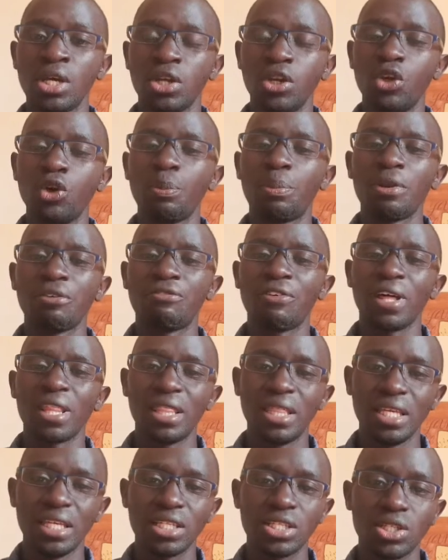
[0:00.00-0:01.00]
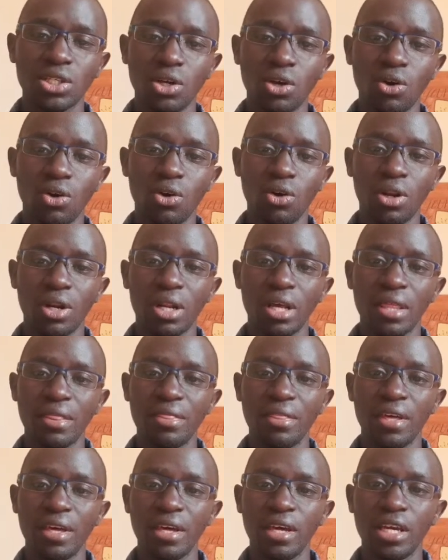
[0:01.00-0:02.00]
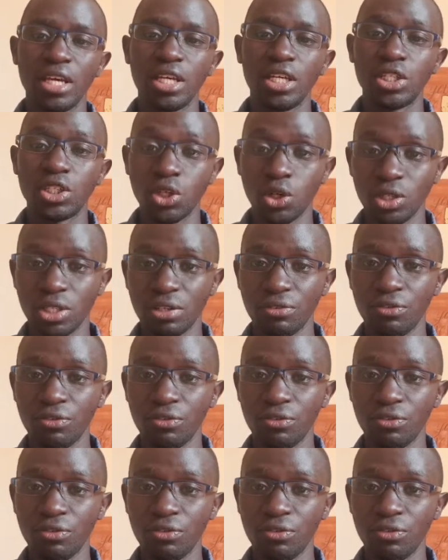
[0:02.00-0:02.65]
Do you prefer this or the Toyota